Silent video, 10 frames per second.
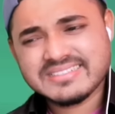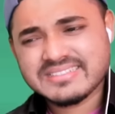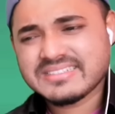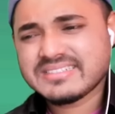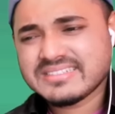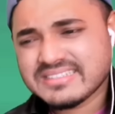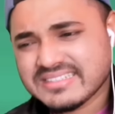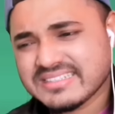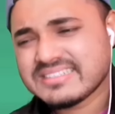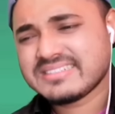Yeah, I'm in
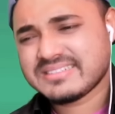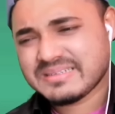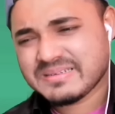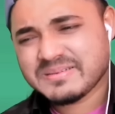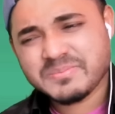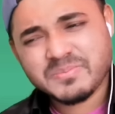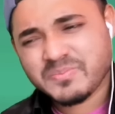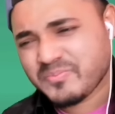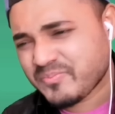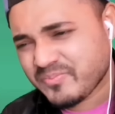love with the shape
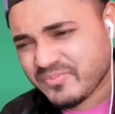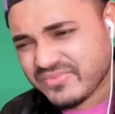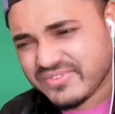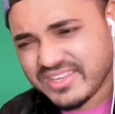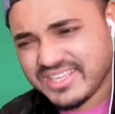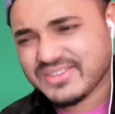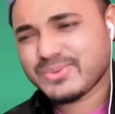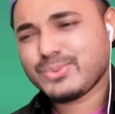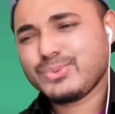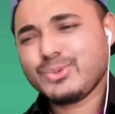of you.
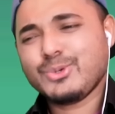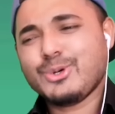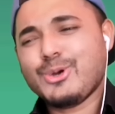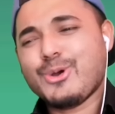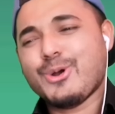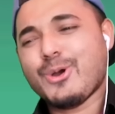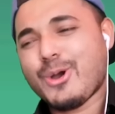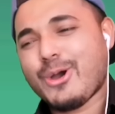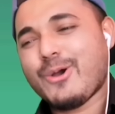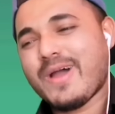
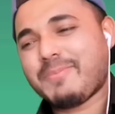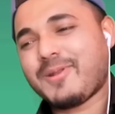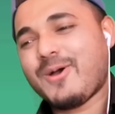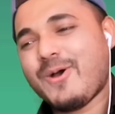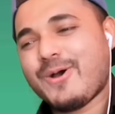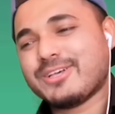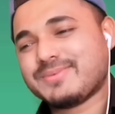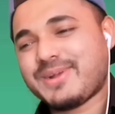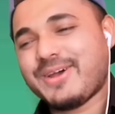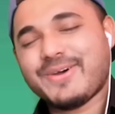Woo!
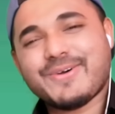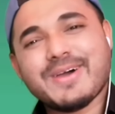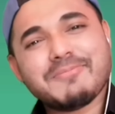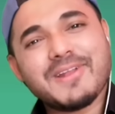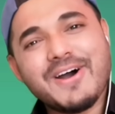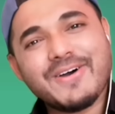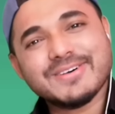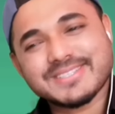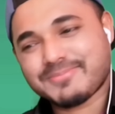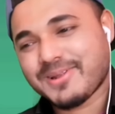Applause, bro.
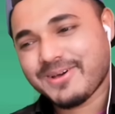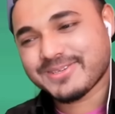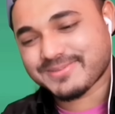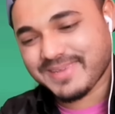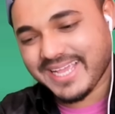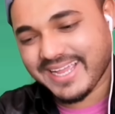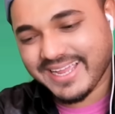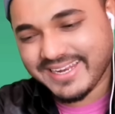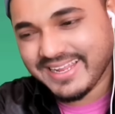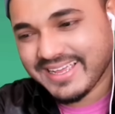Applause, applause,
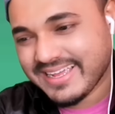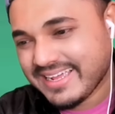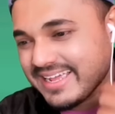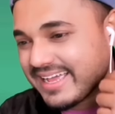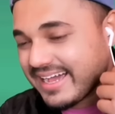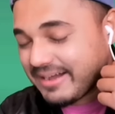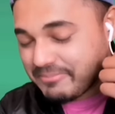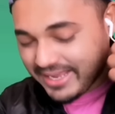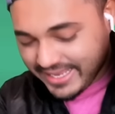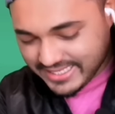man.
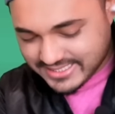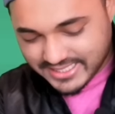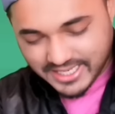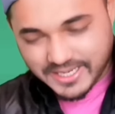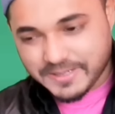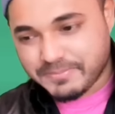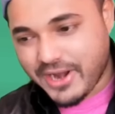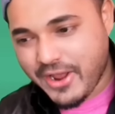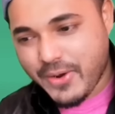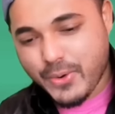Amazing,
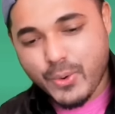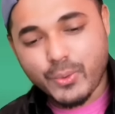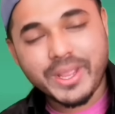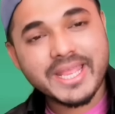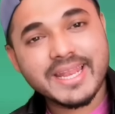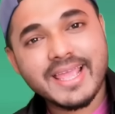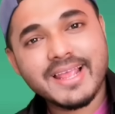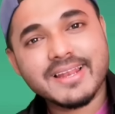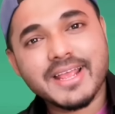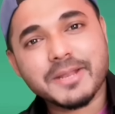bro. He
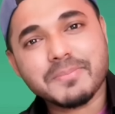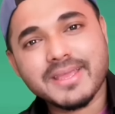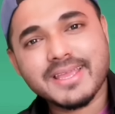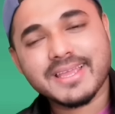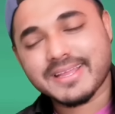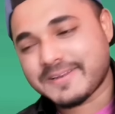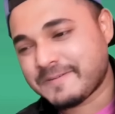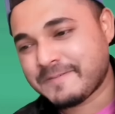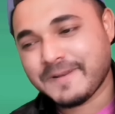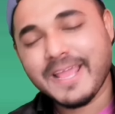nailed it, man.
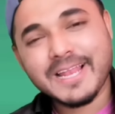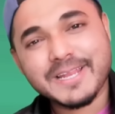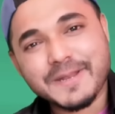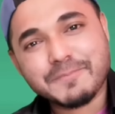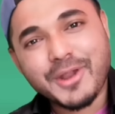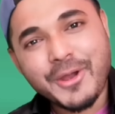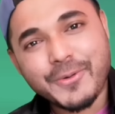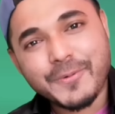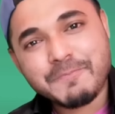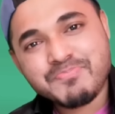Nailed it,
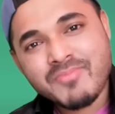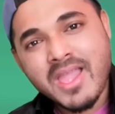bro.